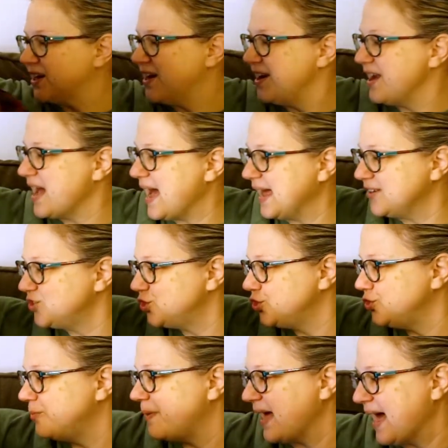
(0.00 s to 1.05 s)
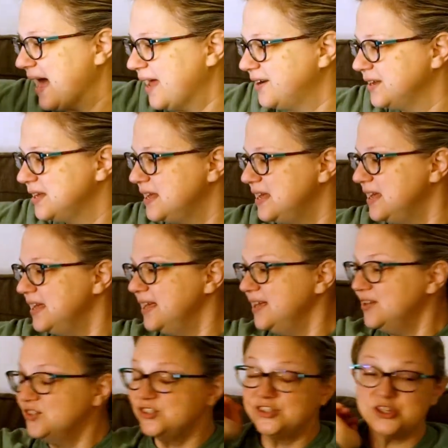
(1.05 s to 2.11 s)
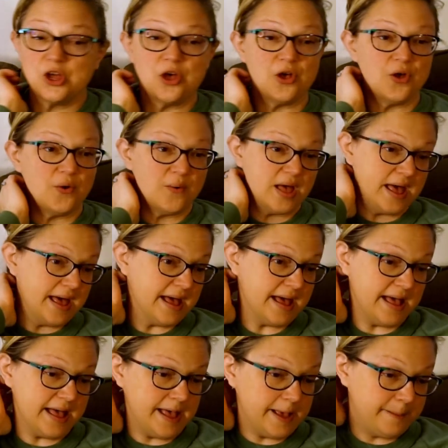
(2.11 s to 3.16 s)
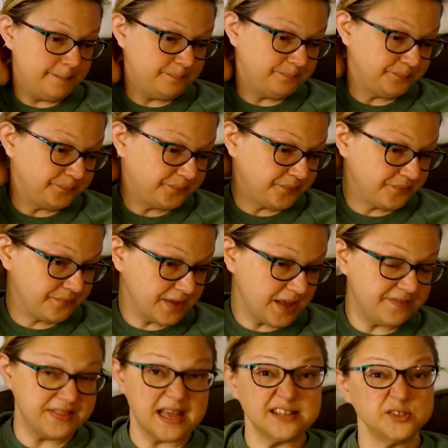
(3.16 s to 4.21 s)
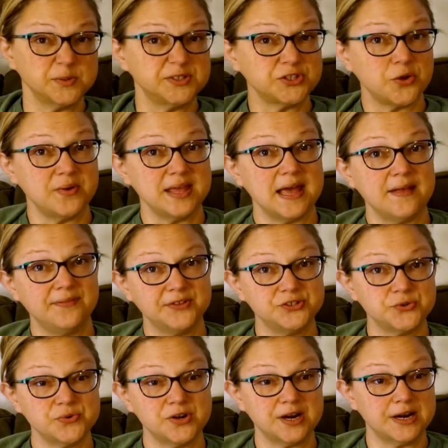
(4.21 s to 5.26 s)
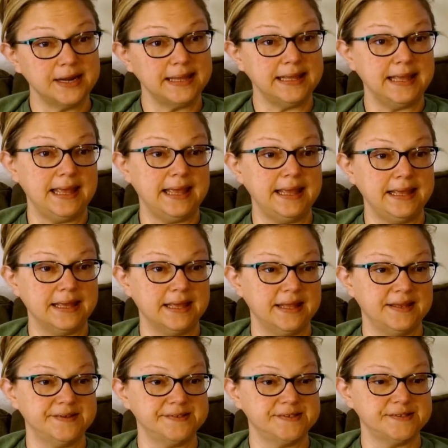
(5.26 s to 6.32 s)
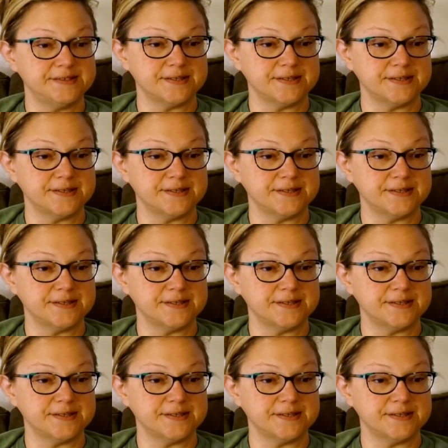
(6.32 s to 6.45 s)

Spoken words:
not too bad. So that's what's going out the door. And